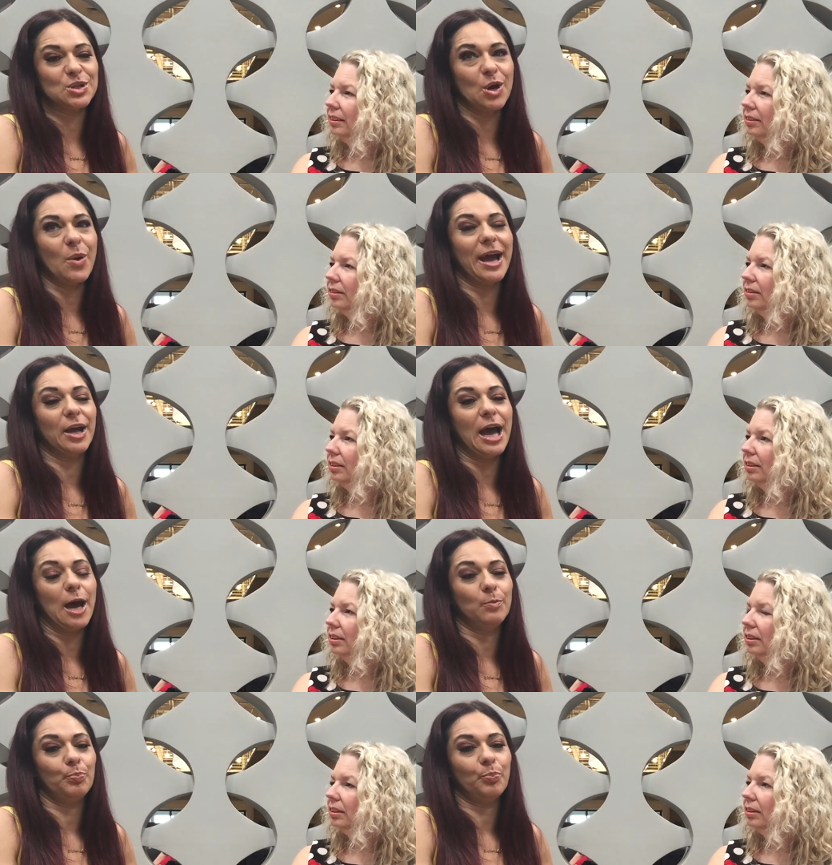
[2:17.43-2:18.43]
Speaker 1: So
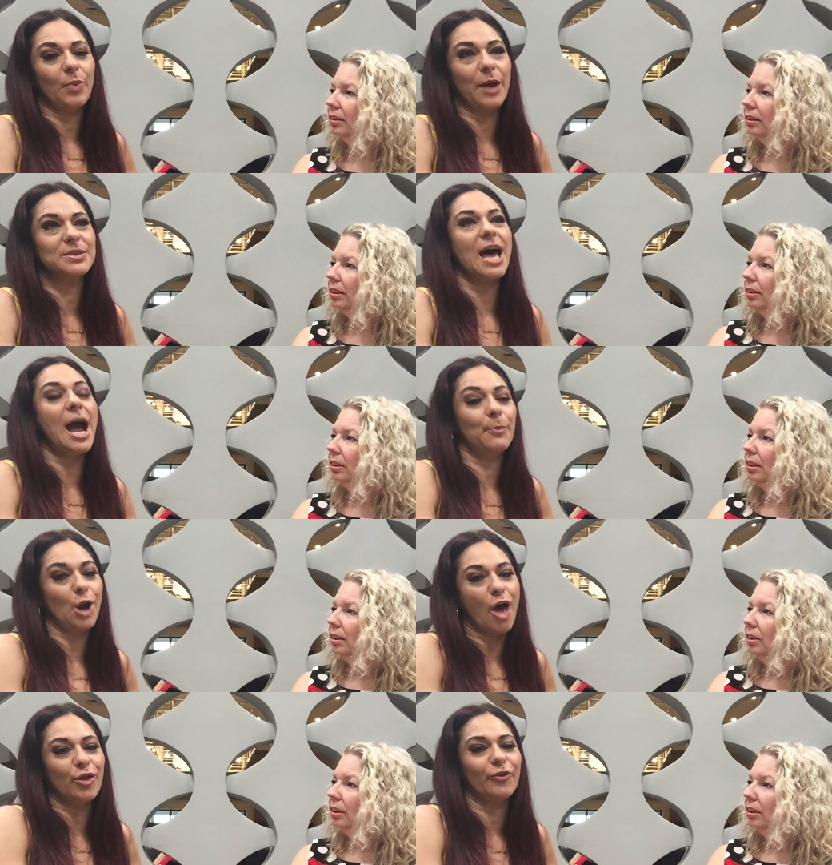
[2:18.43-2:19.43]
I was a
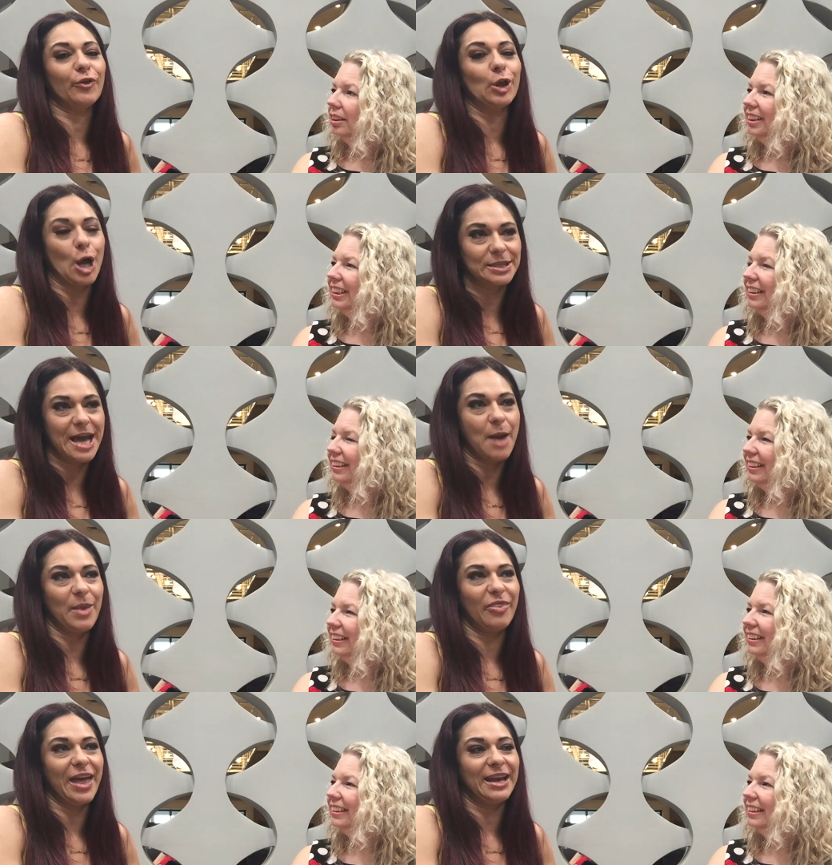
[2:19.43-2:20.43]
hybrid author for a long time,
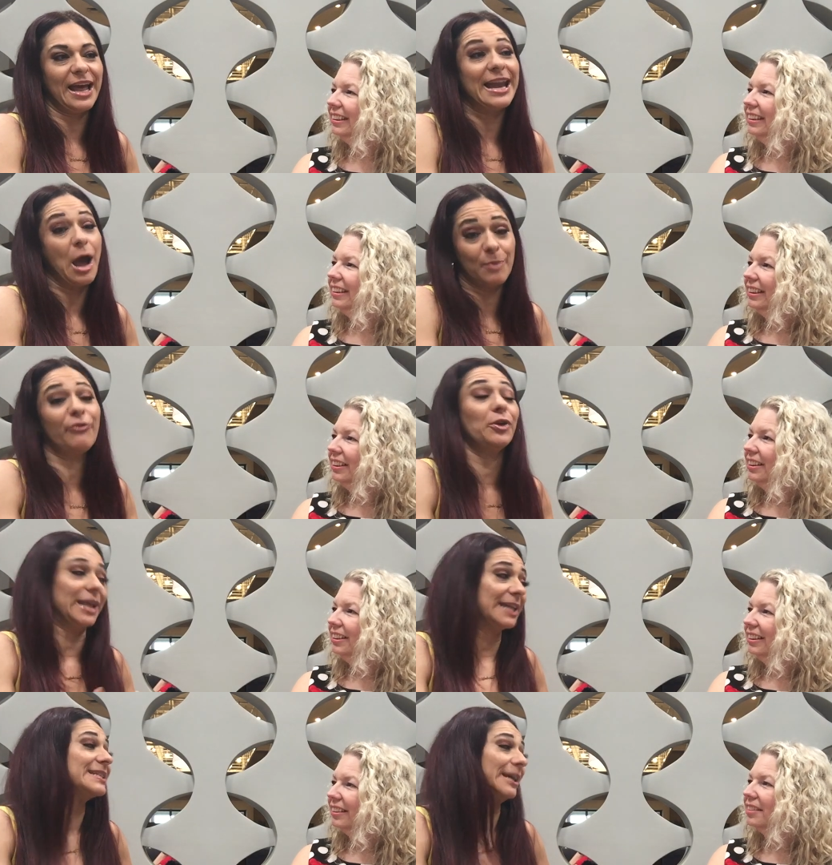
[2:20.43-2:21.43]
and now I'm
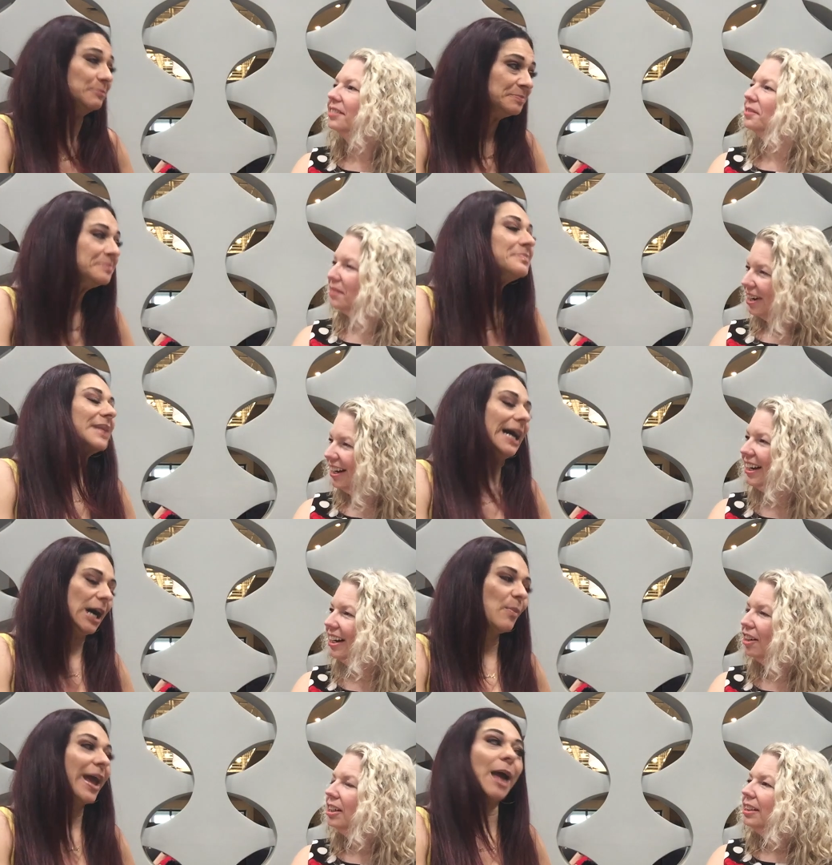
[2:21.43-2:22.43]
fully indie.
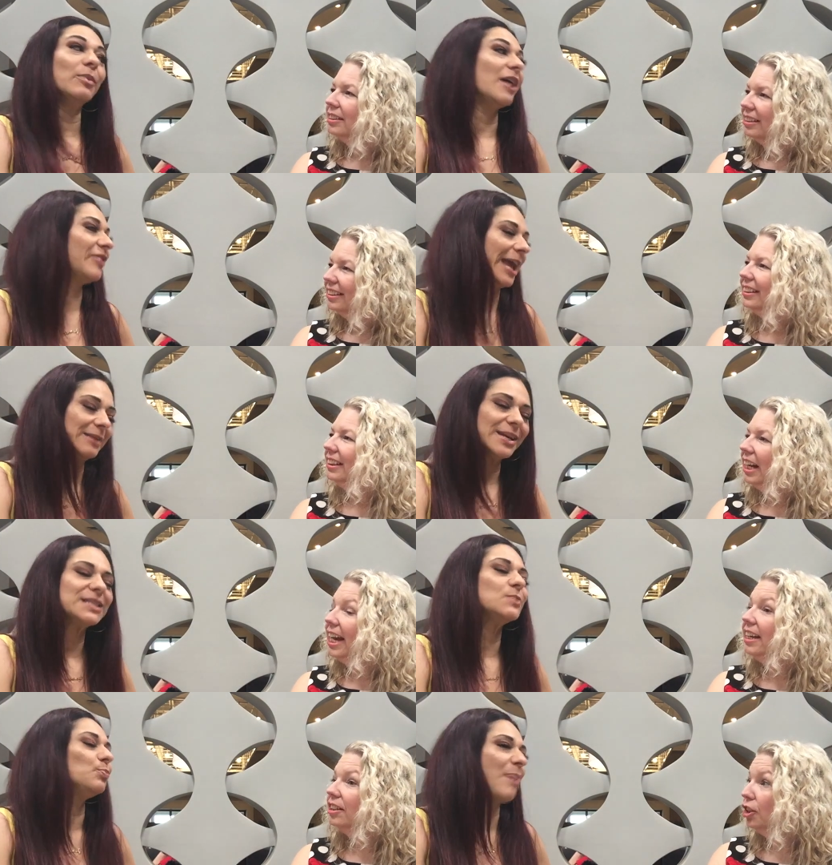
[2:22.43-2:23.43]
And I'm loving it. It's
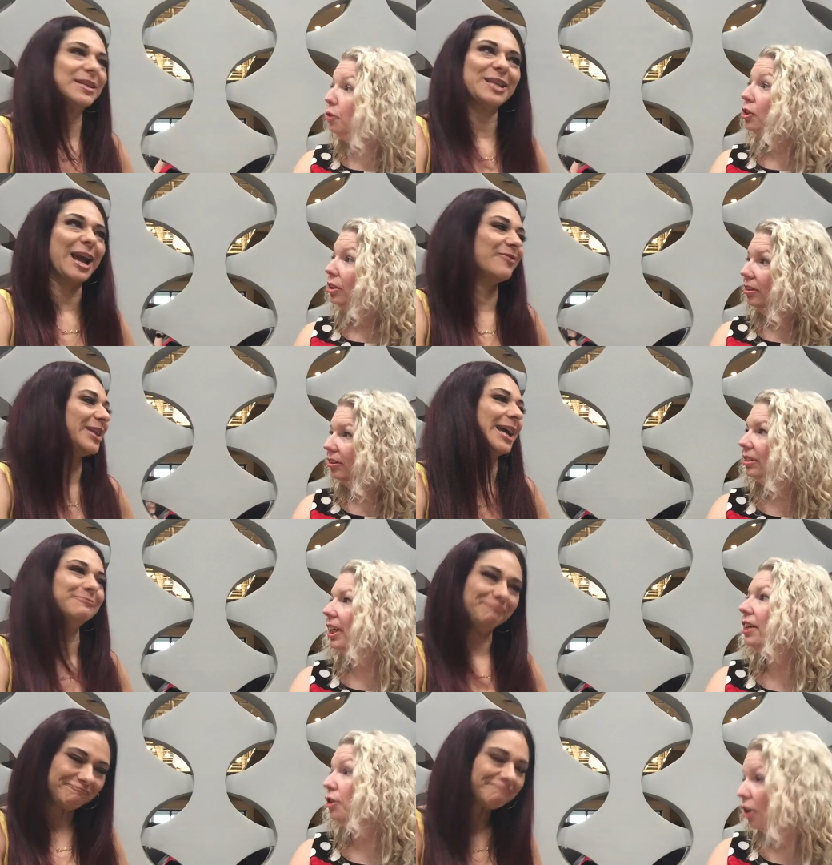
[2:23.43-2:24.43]
Speaker 2: the best thing I ever did.
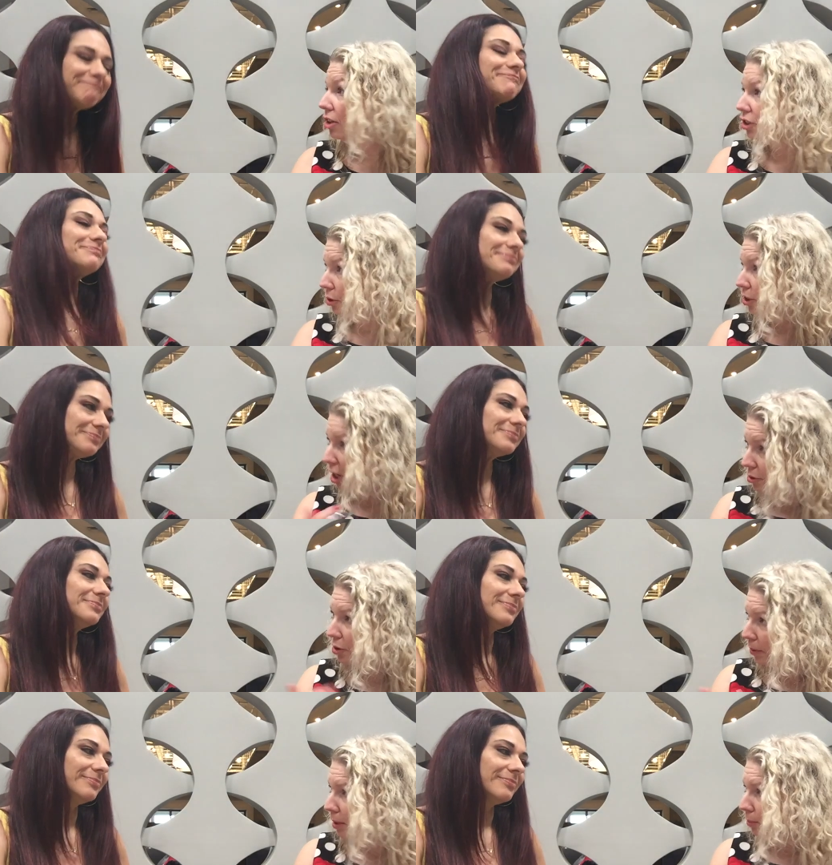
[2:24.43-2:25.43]
And you'll also
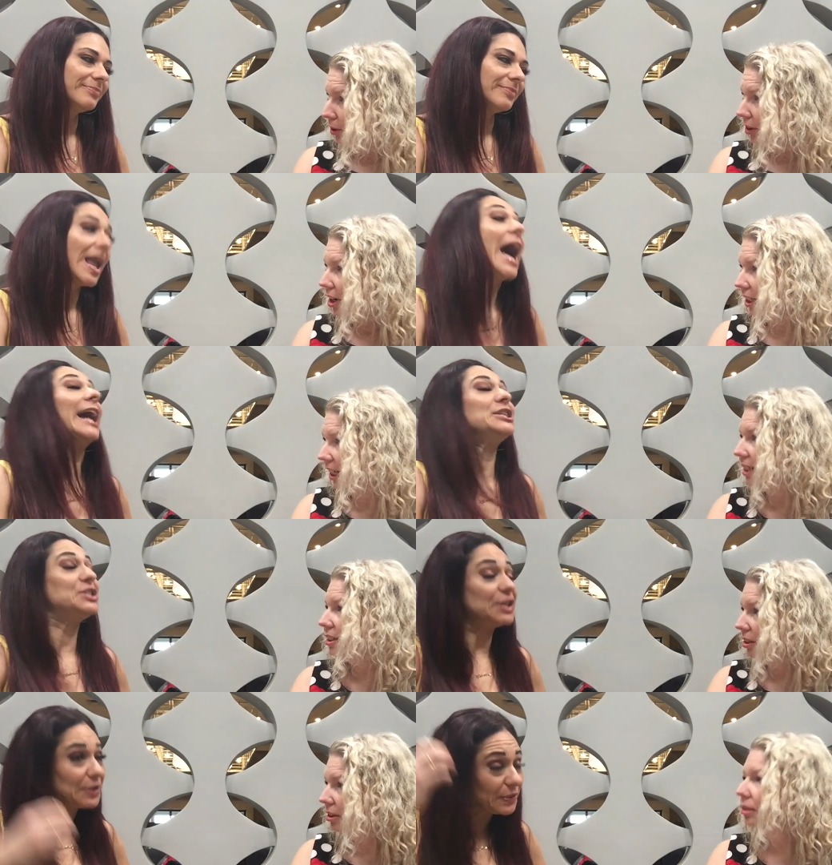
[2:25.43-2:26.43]
coach people on
Speaker 1: it.
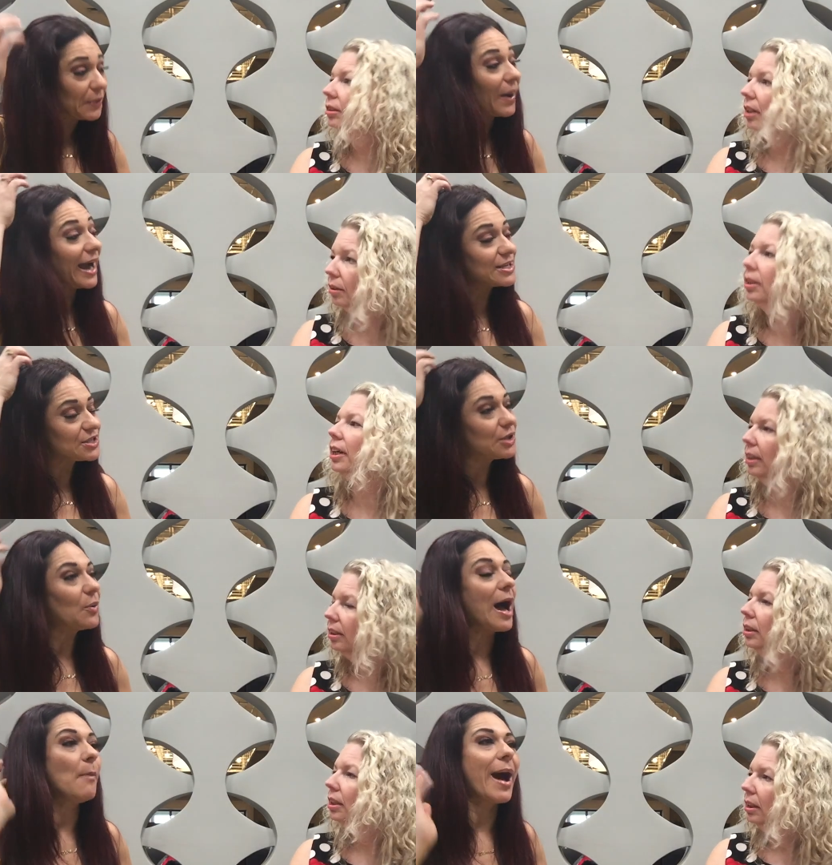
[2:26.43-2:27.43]
I
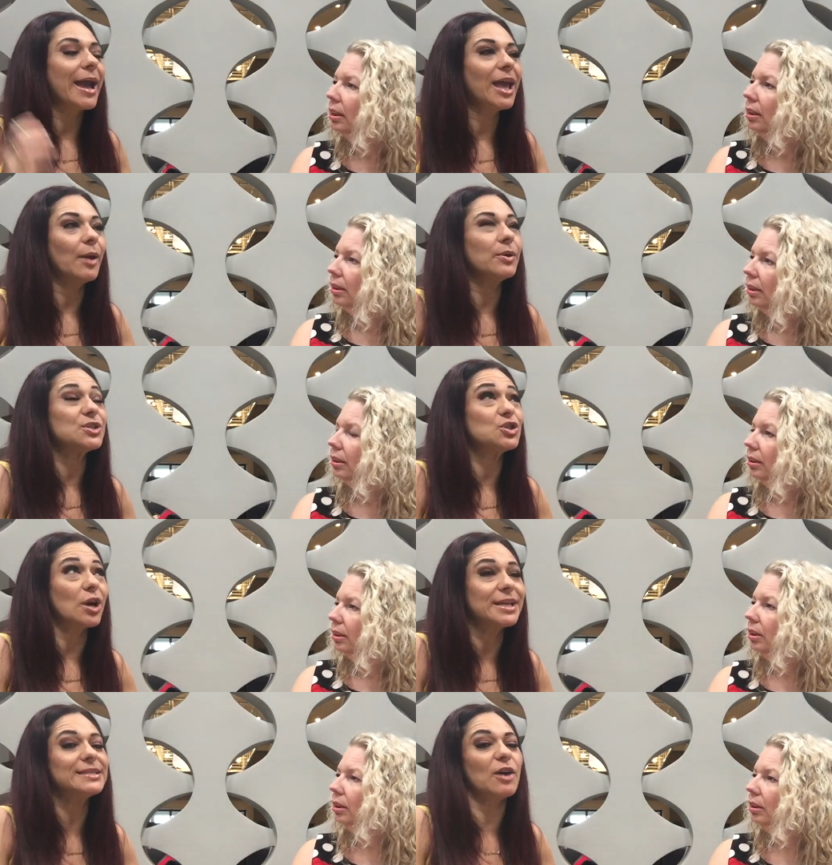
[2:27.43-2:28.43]
do. I
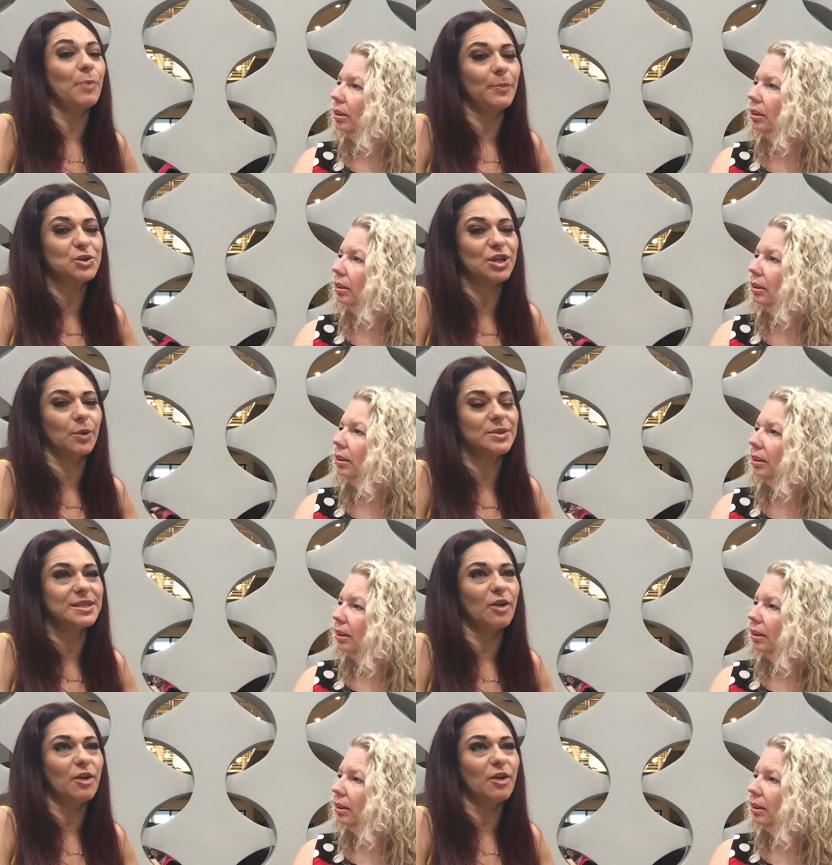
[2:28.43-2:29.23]
started self-publishing when